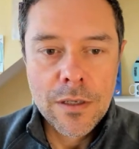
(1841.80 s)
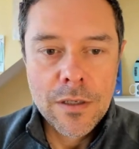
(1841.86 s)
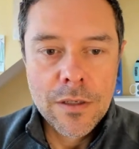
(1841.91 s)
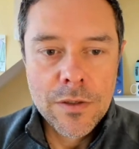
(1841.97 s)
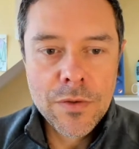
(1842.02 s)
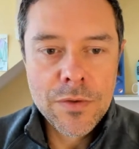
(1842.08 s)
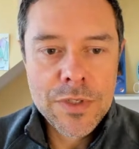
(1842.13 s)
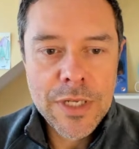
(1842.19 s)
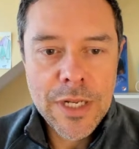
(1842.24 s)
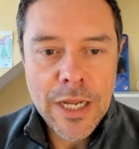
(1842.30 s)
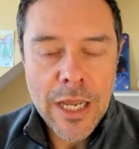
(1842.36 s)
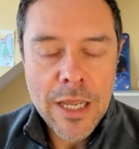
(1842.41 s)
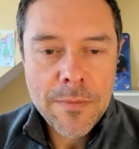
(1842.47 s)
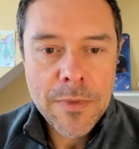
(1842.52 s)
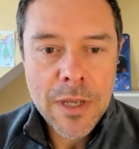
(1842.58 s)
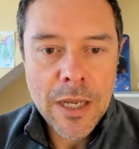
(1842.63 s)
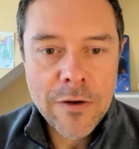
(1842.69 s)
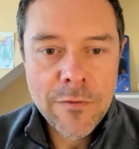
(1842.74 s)
Goose said, I
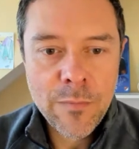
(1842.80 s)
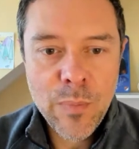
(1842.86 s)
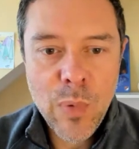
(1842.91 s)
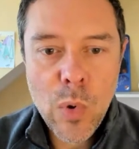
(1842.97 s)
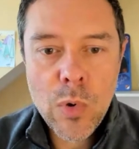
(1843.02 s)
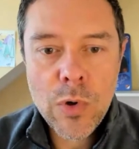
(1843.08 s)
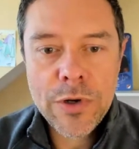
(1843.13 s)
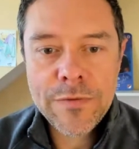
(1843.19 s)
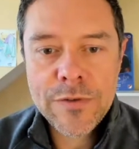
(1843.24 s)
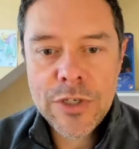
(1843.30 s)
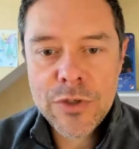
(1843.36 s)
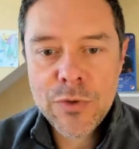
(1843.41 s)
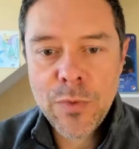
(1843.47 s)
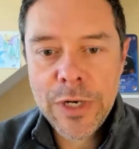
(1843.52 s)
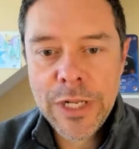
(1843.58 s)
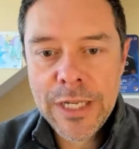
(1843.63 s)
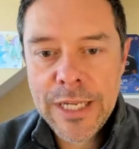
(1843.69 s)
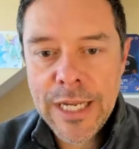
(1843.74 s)
am kind of bored of just
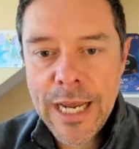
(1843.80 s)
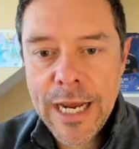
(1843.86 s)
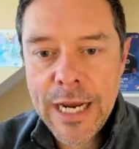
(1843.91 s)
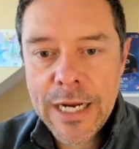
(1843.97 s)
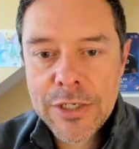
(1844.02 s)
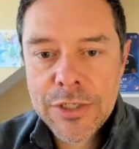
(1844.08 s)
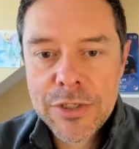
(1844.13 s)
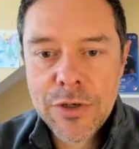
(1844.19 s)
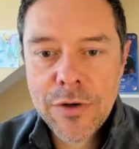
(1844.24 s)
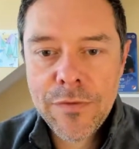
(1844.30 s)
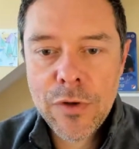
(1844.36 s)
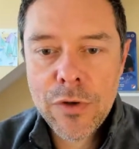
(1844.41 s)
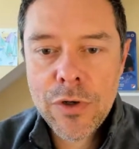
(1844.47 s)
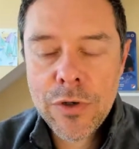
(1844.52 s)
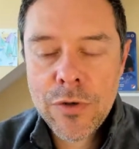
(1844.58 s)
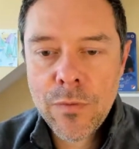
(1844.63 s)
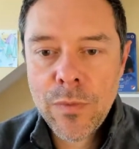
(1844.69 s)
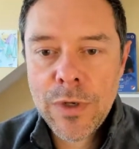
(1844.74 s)
winning cash. So if you
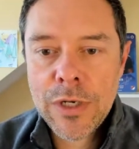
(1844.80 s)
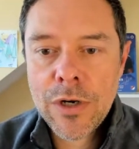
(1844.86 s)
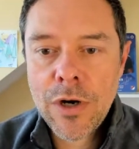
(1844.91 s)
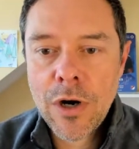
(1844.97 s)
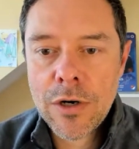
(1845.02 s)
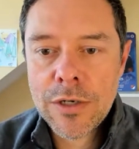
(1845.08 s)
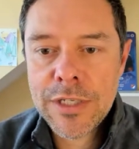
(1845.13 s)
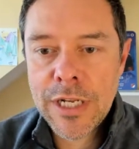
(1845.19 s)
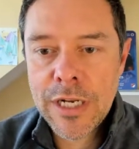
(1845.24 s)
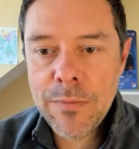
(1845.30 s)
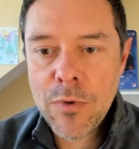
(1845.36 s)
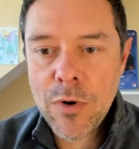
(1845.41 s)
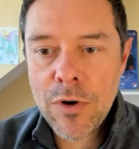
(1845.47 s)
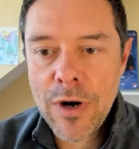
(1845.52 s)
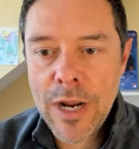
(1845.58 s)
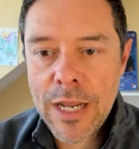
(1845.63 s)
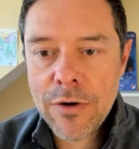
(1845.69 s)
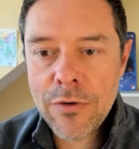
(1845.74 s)
couldn't win cards
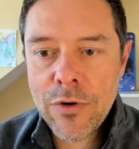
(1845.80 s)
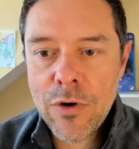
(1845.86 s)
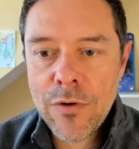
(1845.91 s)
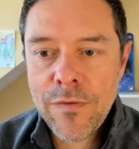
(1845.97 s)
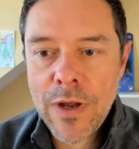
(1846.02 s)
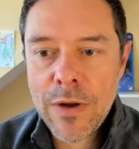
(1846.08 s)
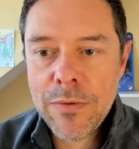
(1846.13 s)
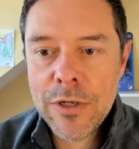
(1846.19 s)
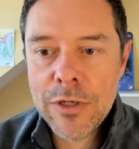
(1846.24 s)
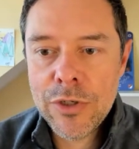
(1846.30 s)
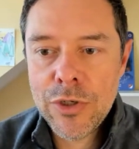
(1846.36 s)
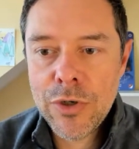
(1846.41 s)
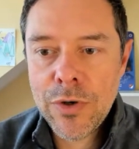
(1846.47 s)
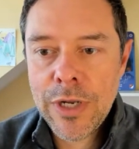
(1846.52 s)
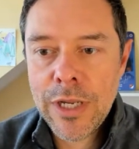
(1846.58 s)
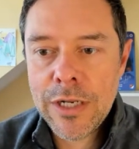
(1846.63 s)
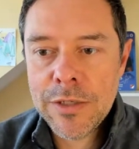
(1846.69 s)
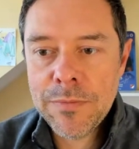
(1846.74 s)
anymore, I don't know if I would
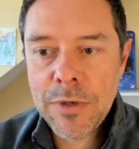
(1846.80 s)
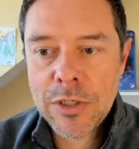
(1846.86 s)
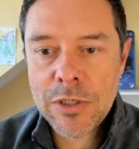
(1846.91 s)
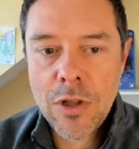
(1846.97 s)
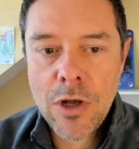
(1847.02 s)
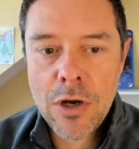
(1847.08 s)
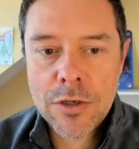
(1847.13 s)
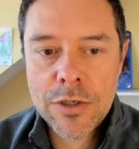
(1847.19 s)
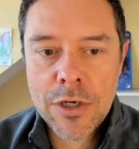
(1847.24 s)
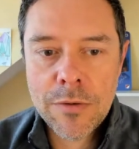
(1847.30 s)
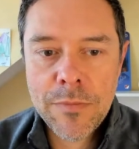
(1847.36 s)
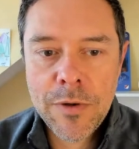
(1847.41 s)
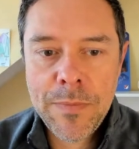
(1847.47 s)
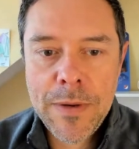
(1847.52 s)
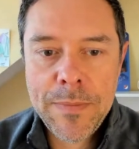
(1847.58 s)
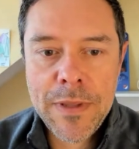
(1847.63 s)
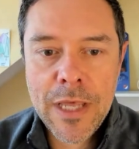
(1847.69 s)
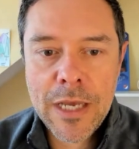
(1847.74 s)
enjoy it as much long term,
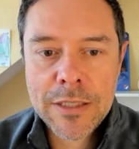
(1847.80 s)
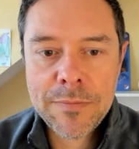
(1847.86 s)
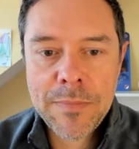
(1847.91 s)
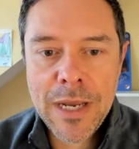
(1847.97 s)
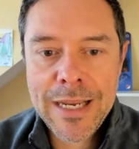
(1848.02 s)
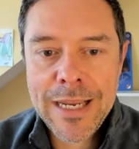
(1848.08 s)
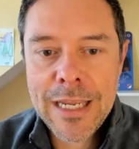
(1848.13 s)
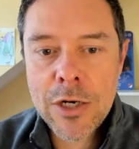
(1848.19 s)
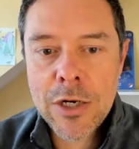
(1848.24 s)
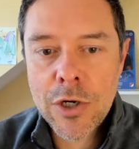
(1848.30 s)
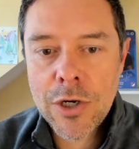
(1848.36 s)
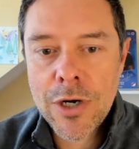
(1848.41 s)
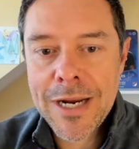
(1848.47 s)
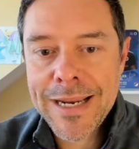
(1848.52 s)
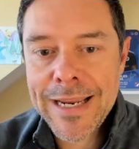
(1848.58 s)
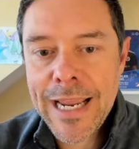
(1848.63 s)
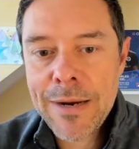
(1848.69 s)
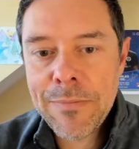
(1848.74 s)
but maybe that's my inner
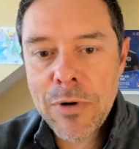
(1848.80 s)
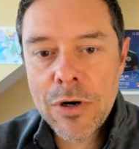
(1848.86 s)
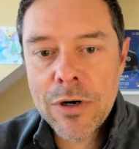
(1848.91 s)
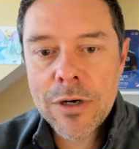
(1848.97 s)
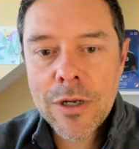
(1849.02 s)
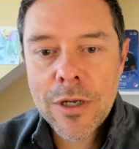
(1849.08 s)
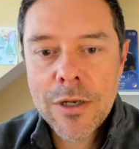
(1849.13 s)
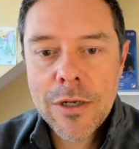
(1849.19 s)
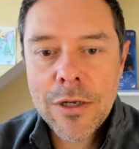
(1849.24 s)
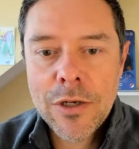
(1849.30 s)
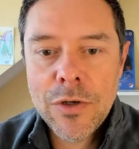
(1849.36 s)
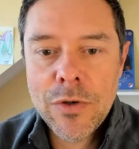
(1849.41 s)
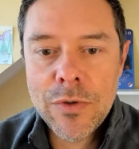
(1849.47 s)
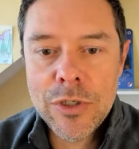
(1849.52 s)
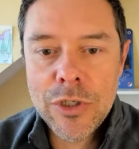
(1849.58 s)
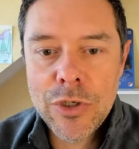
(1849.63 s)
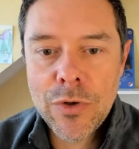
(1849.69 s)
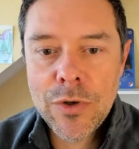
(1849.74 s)
gamer who
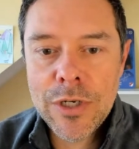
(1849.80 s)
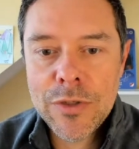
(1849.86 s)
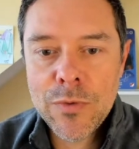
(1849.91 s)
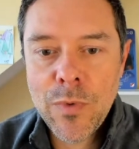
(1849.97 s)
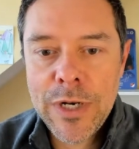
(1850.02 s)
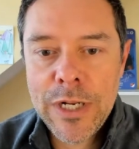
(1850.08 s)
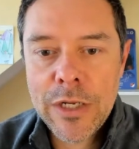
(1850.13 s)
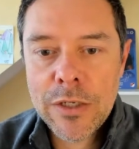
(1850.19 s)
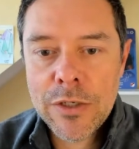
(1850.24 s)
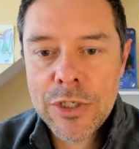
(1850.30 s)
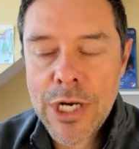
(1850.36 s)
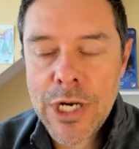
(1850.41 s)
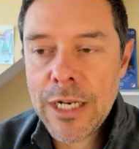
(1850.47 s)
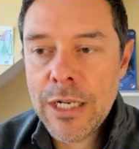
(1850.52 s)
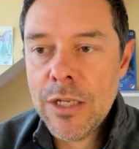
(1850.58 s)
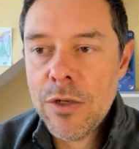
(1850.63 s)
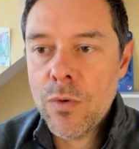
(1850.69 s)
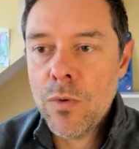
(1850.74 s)
enjoys winning
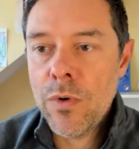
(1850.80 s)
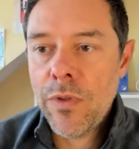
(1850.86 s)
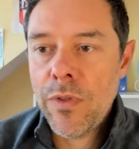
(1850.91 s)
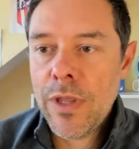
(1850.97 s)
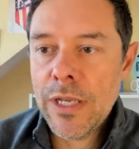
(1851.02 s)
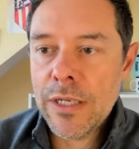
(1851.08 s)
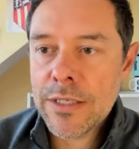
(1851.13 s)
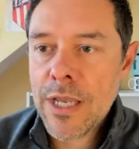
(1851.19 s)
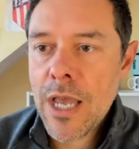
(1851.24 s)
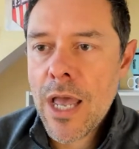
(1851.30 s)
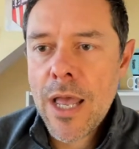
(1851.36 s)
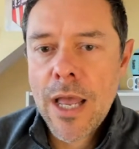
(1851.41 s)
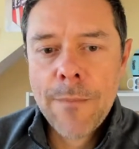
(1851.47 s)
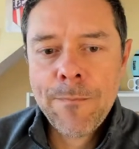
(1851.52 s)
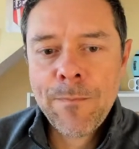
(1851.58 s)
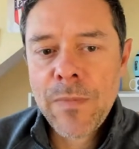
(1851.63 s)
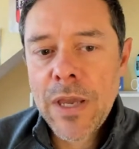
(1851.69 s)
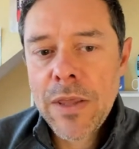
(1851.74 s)
shiny, cool things.
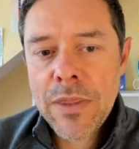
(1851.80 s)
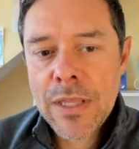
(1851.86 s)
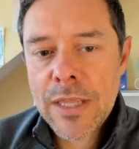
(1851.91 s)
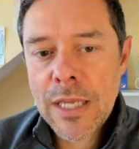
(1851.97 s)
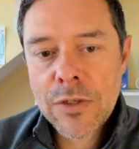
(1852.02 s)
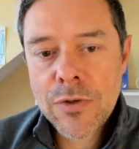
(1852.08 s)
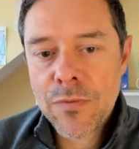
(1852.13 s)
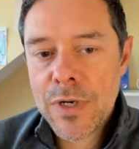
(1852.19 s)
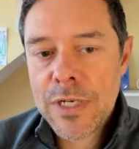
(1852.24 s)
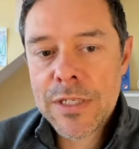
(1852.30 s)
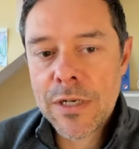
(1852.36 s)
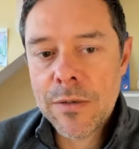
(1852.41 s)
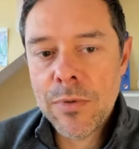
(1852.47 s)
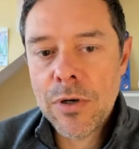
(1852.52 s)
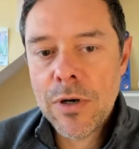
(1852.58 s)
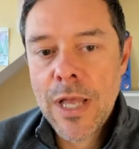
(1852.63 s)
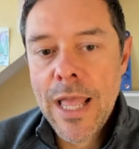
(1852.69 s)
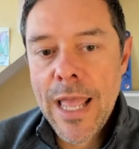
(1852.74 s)
I think that's
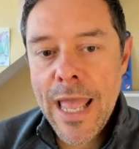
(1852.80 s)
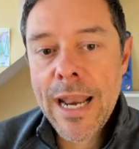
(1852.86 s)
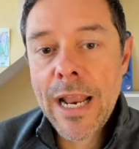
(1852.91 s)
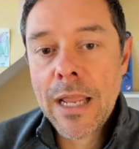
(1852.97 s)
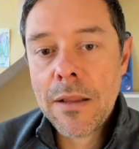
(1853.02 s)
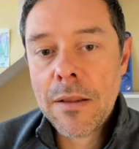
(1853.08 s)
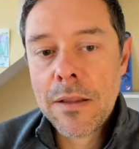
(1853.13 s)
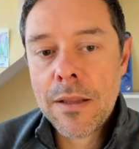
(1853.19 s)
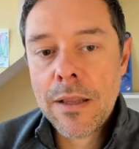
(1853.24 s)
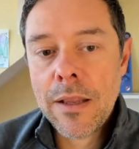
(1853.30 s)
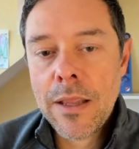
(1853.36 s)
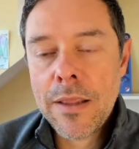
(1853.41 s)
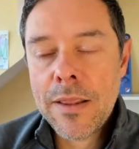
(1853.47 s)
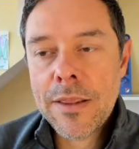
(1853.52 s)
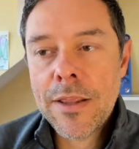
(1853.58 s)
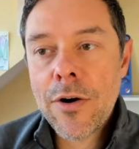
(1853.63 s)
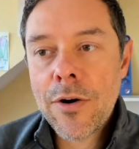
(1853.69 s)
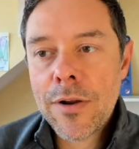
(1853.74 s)
reasonable. And
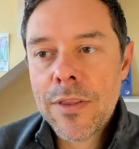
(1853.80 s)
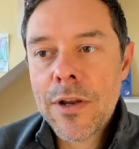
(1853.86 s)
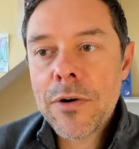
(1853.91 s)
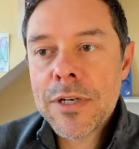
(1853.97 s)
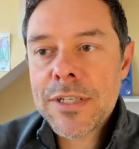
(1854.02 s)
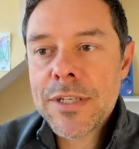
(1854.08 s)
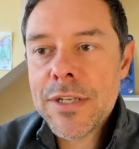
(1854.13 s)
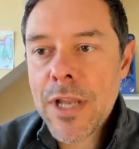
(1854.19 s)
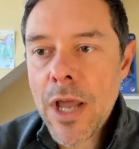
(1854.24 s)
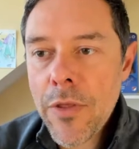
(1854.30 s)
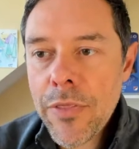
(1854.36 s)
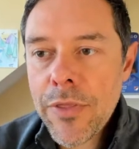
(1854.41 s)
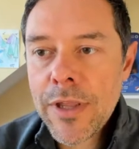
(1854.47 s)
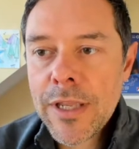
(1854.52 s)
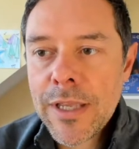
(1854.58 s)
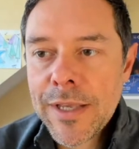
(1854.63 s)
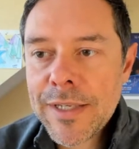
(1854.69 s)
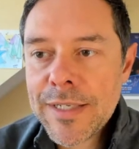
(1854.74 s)
there is
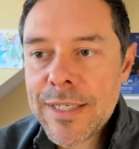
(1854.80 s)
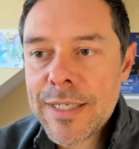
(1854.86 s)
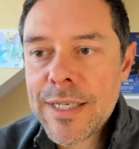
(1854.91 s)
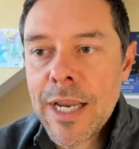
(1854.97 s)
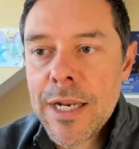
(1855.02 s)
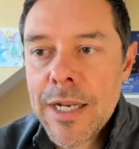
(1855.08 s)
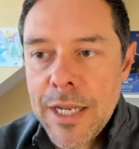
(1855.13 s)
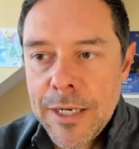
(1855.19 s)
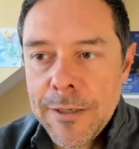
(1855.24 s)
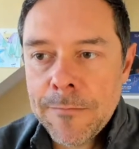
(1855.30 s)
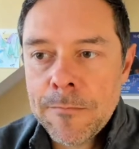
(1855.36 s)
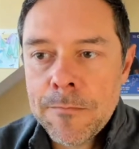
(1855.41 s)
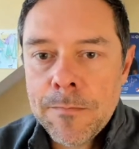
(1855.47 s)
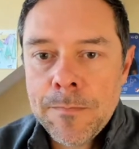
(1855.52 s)
nothing exciting